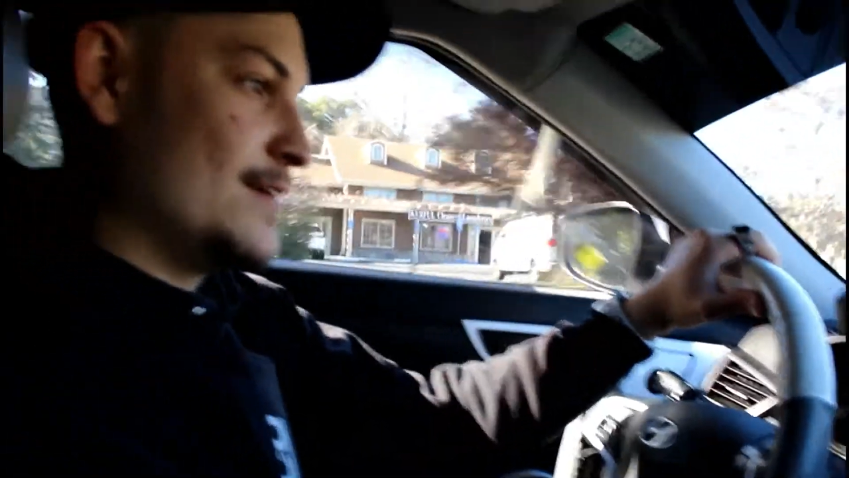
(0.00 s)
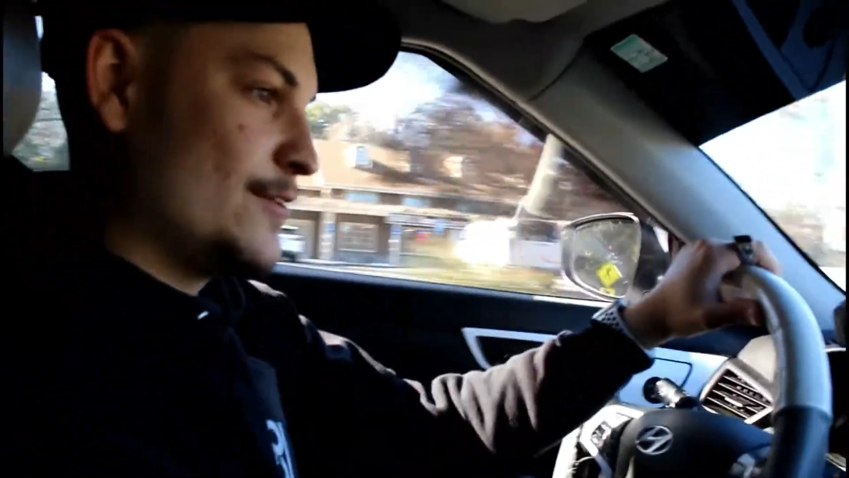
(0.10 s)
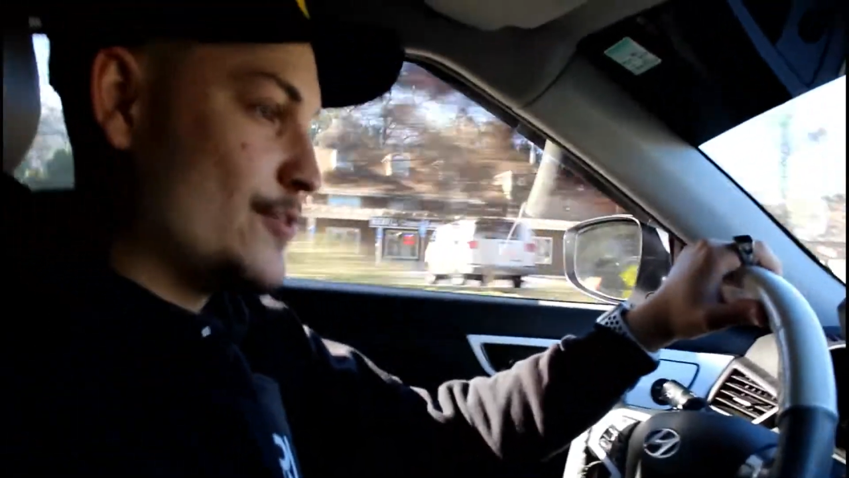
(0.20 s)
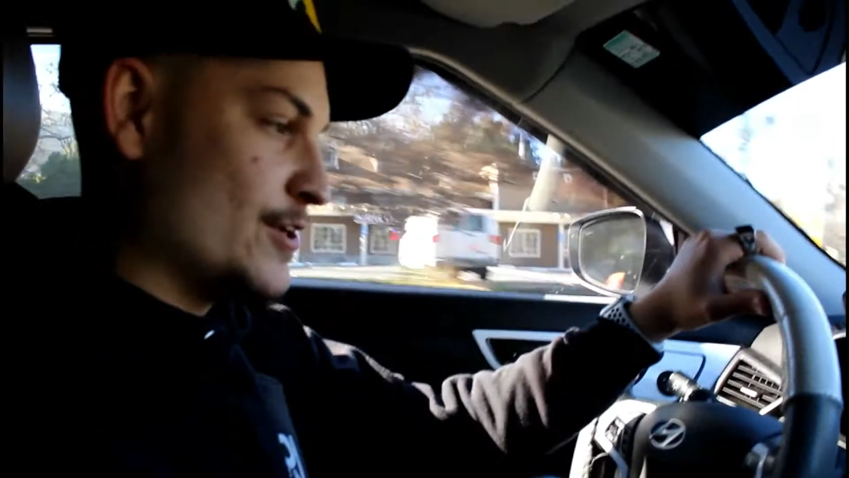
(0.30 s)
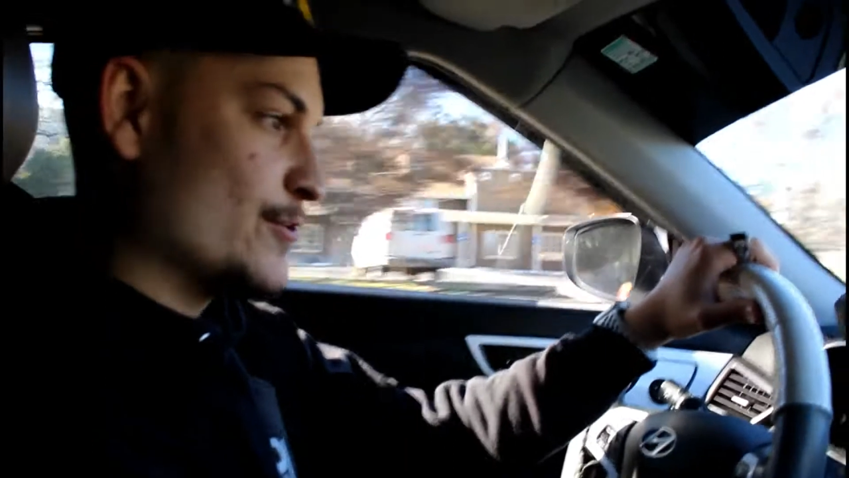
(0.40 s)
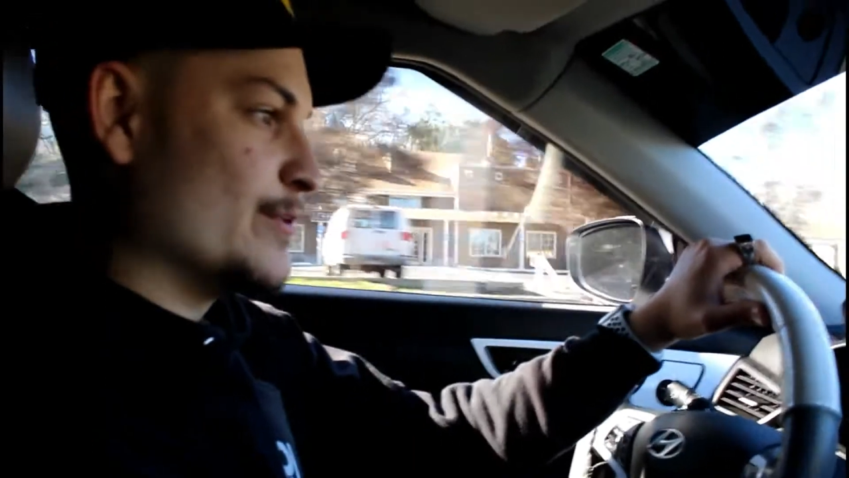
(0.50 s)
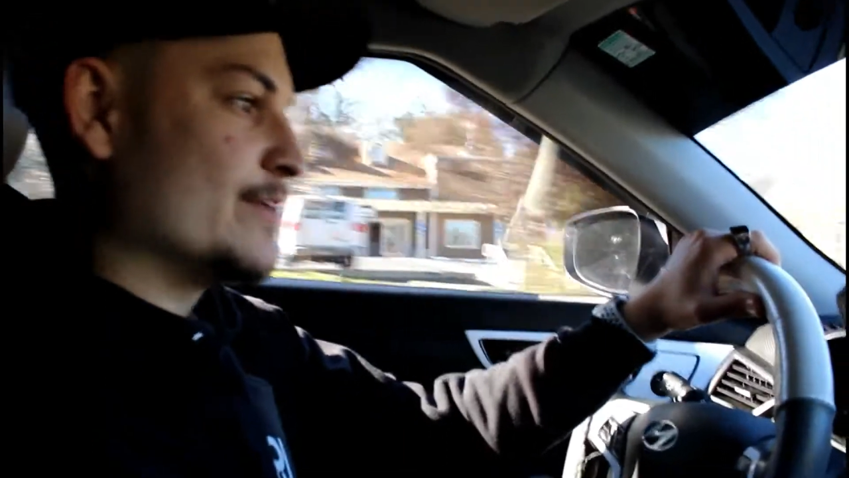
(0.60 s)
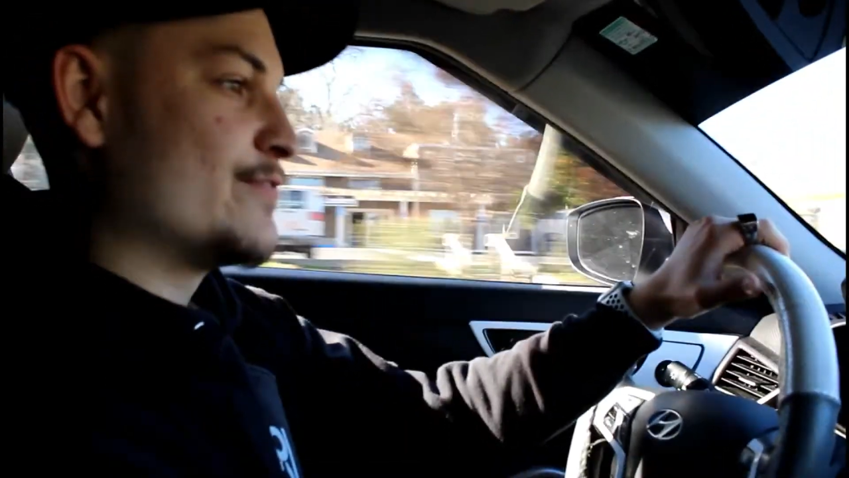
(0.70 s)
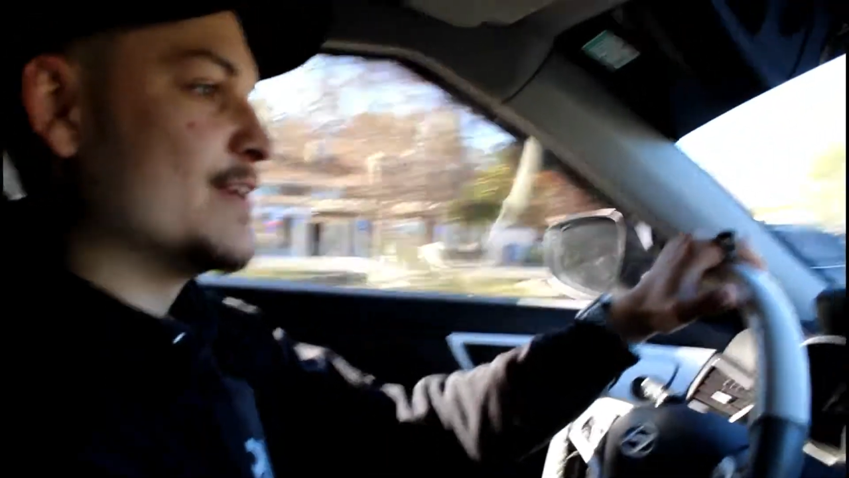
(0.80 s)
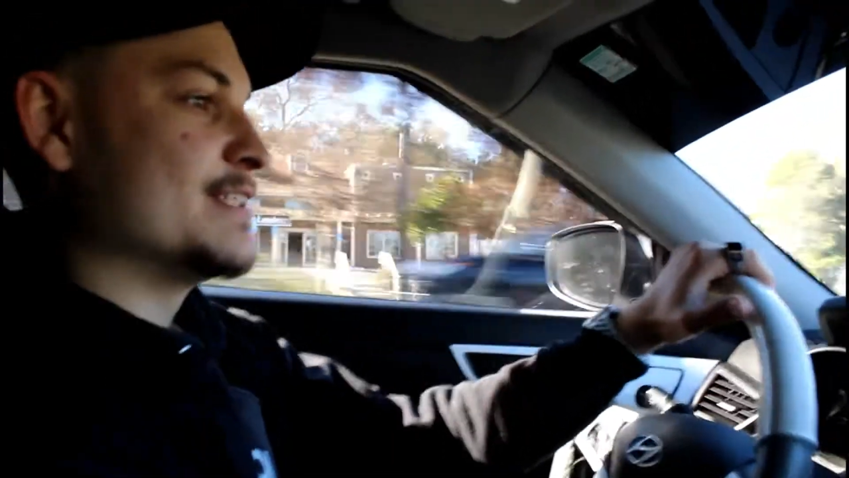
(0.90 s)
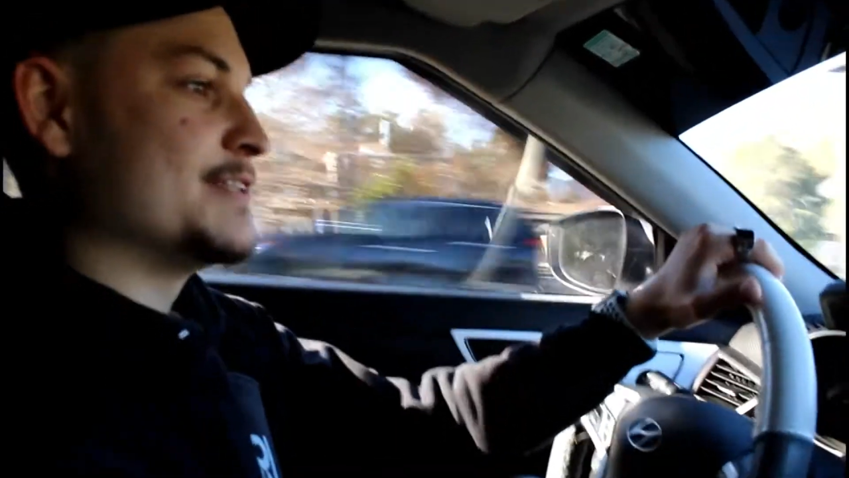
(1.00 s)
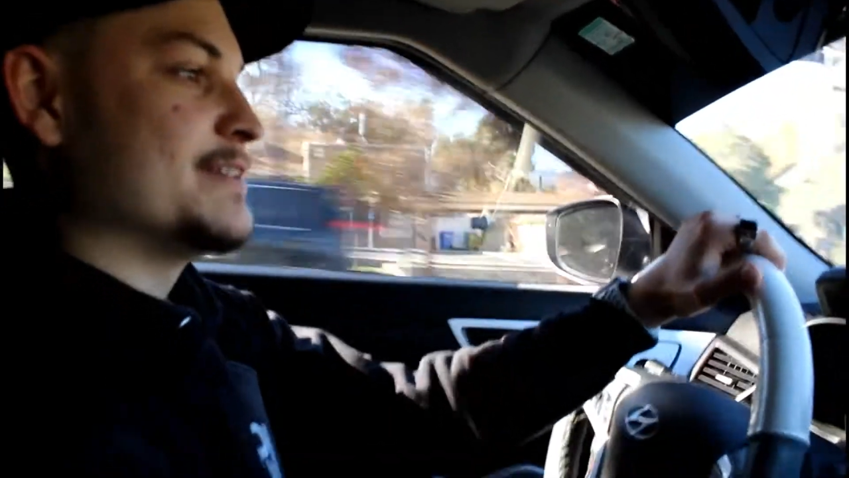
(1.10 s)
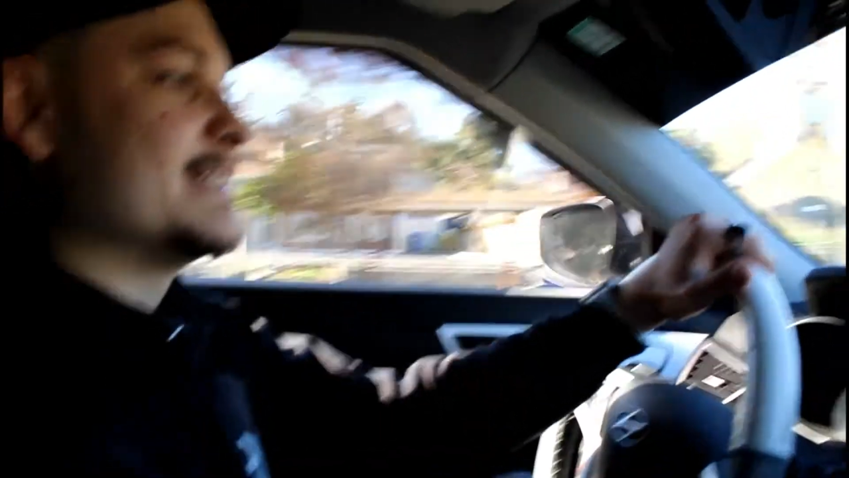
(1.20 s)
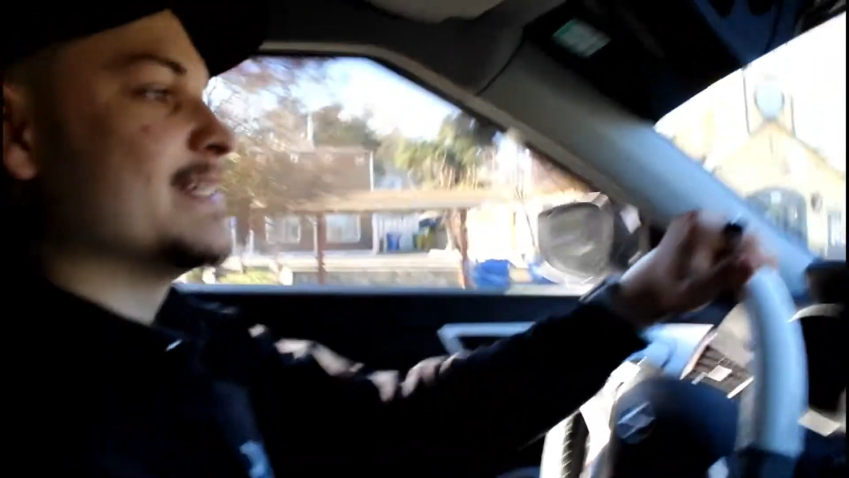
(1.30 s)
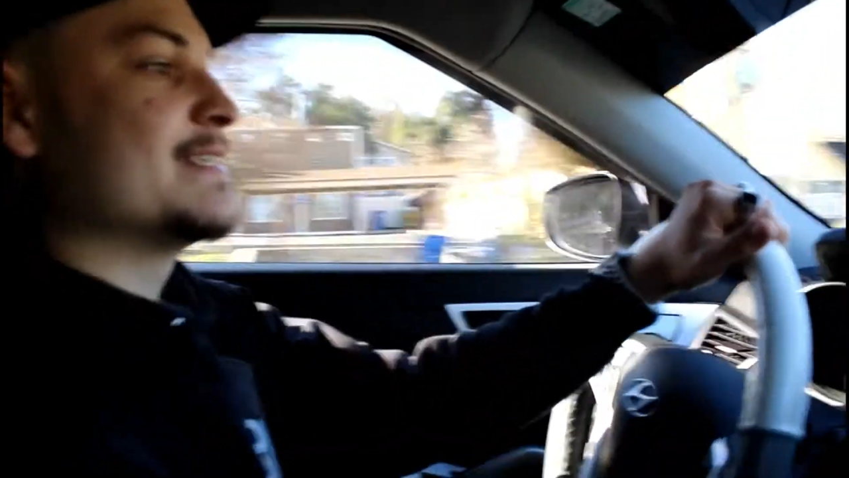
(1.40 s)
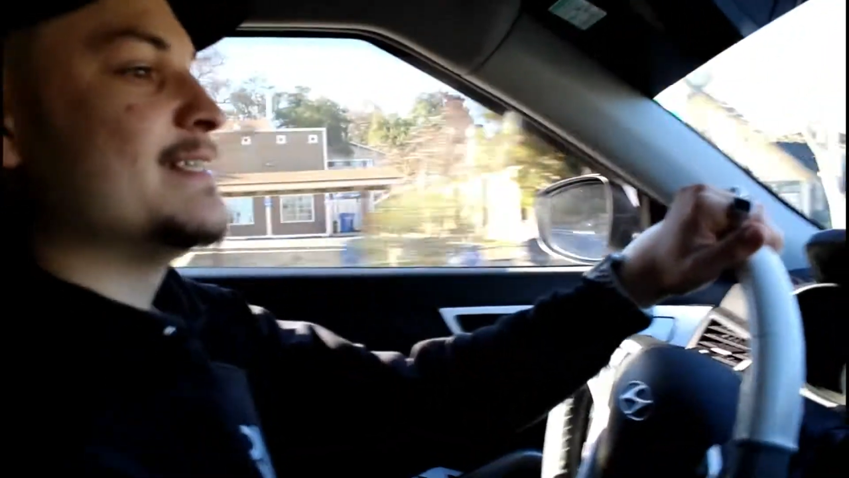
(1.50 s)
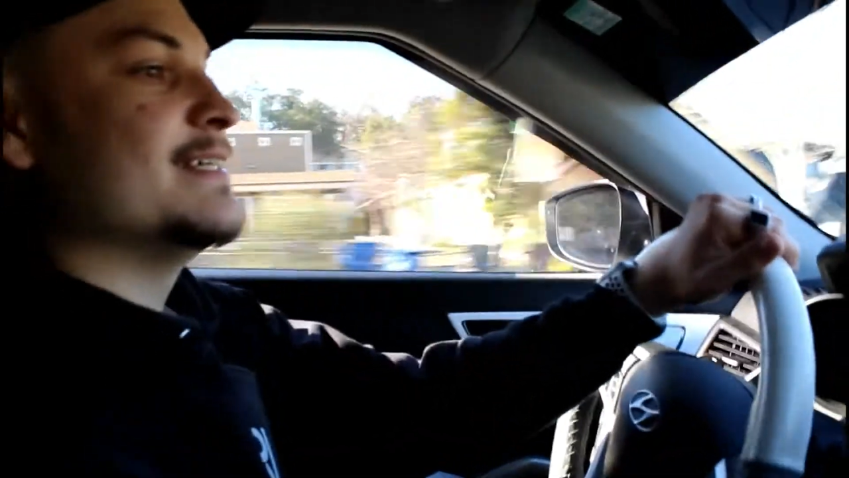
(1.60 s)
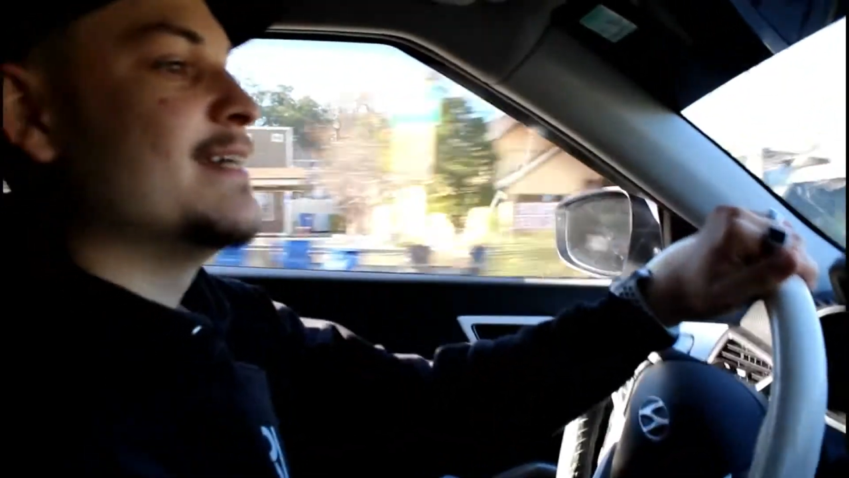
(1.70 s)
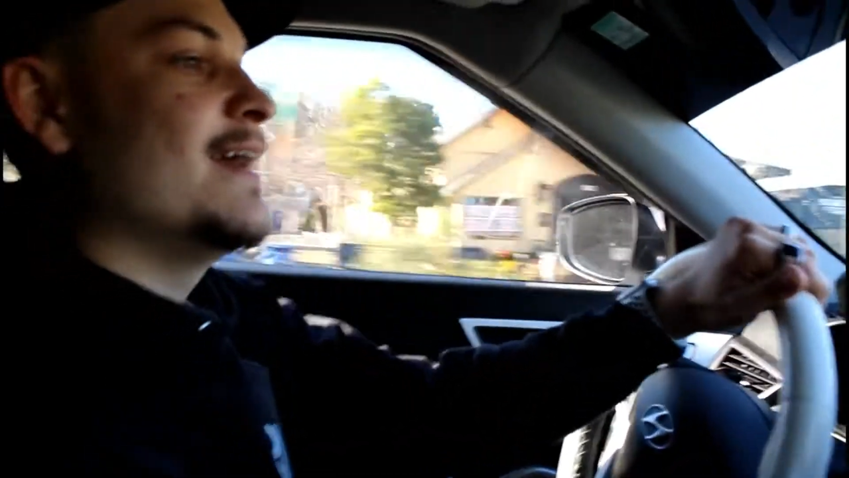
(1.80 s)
third one for a 0 to 60.